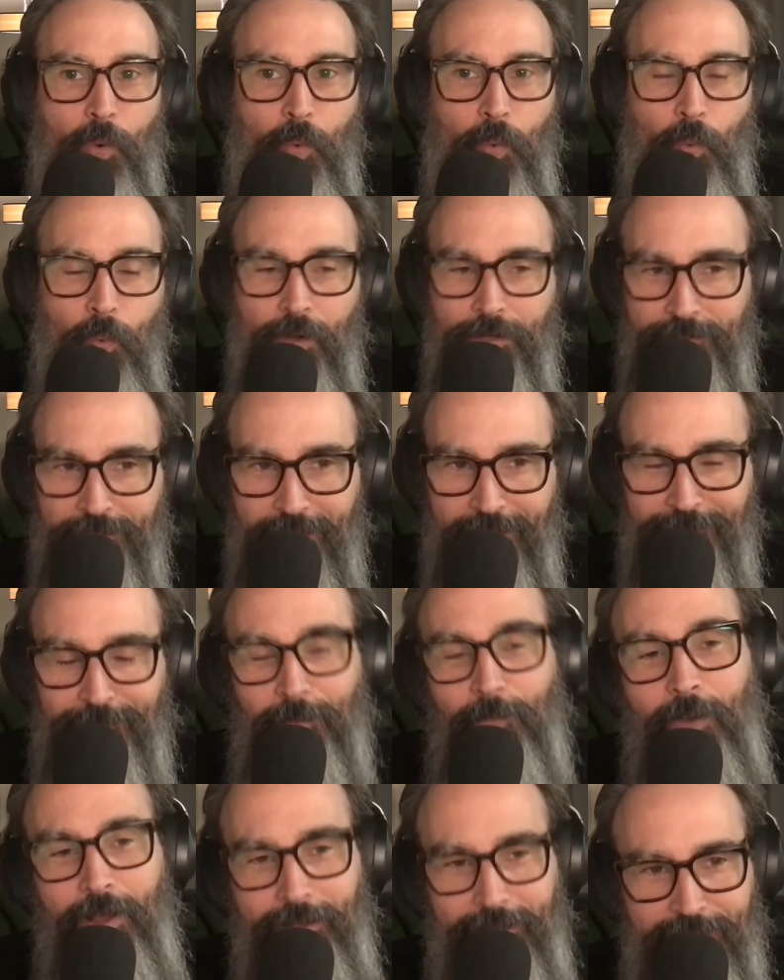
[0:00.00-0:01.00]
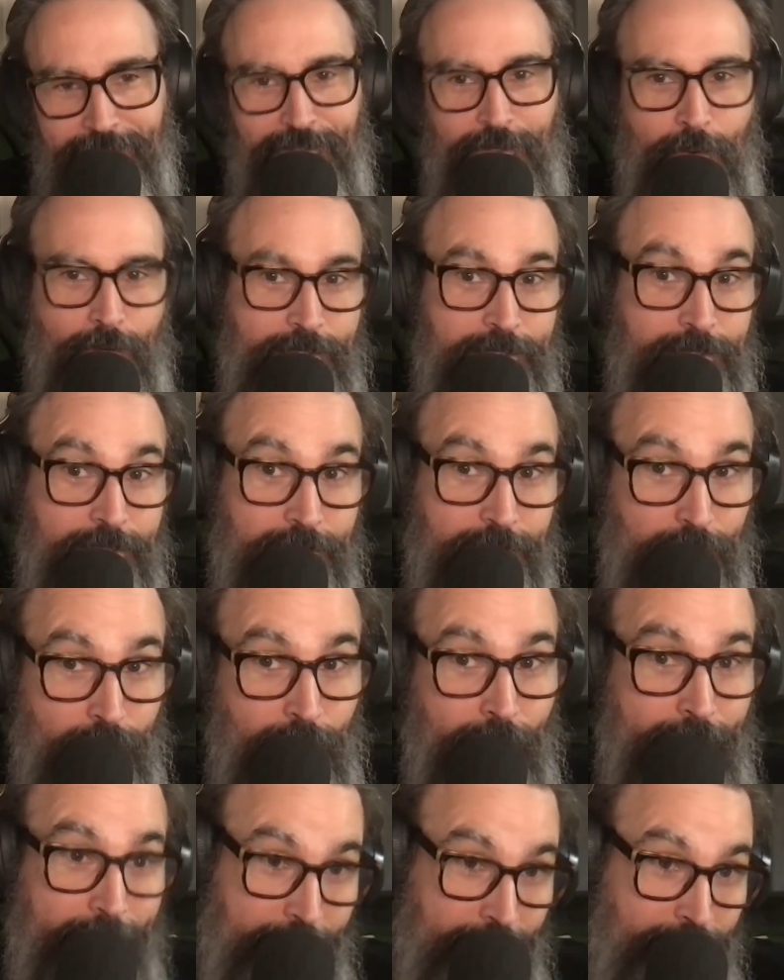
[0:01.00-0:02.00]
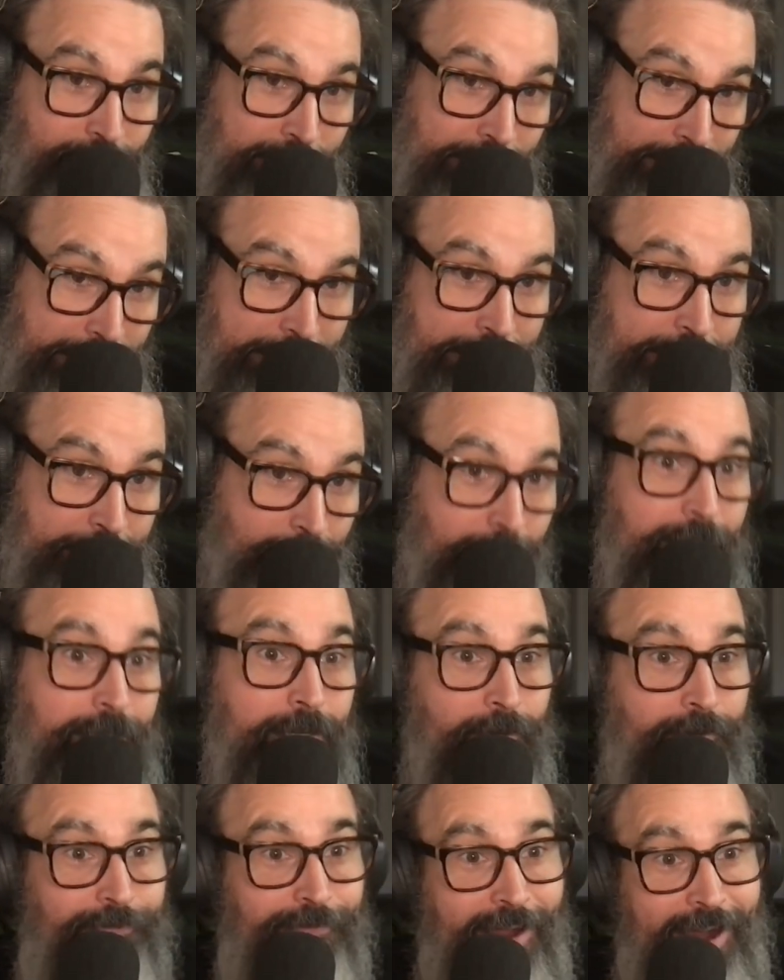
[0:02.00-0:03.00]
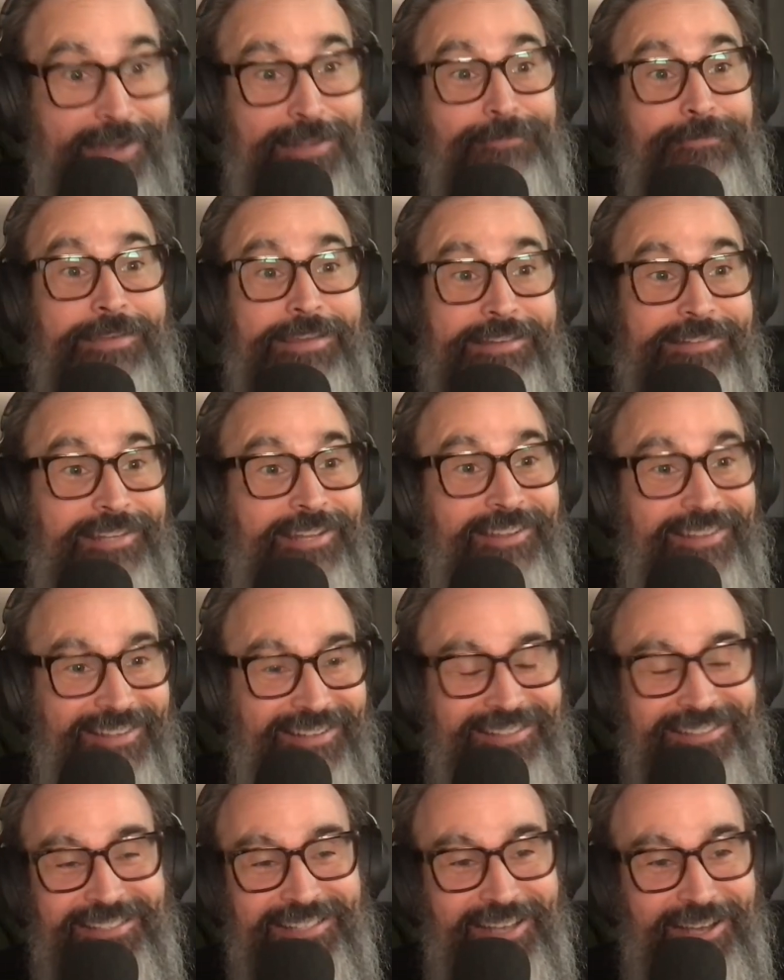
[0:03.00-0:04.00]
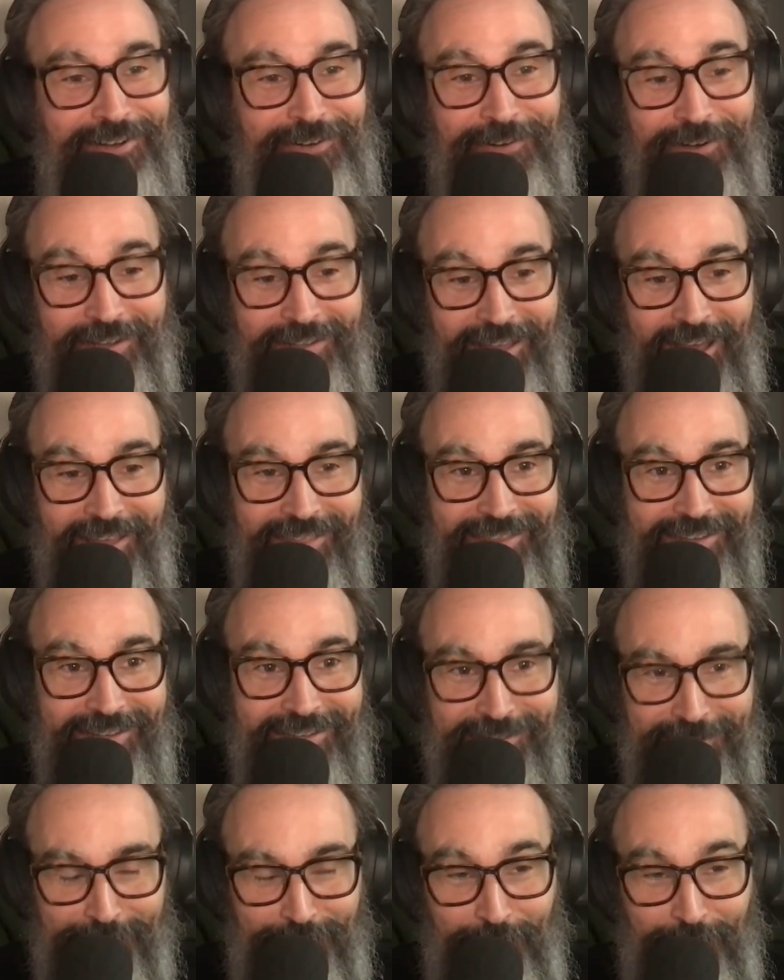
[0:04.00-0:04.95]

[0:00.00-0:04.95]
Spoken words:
Well, I guess the question is, do you like lean meat or fatty meat? So I think it's a